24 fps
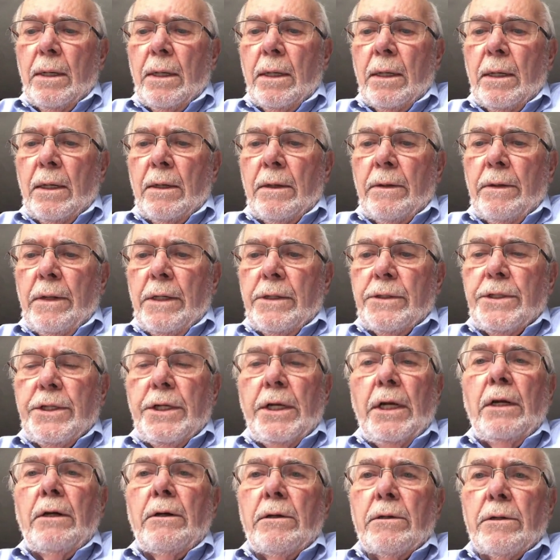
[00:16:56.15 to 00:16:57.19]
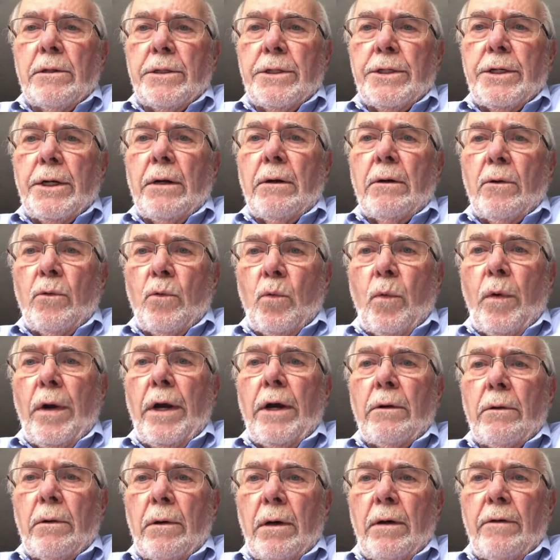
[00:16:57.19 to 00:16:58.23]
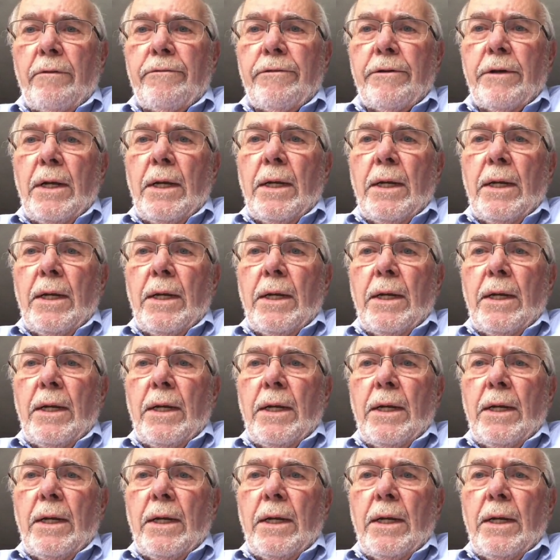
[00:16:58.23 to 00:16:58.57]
uh, that seniors are aware of.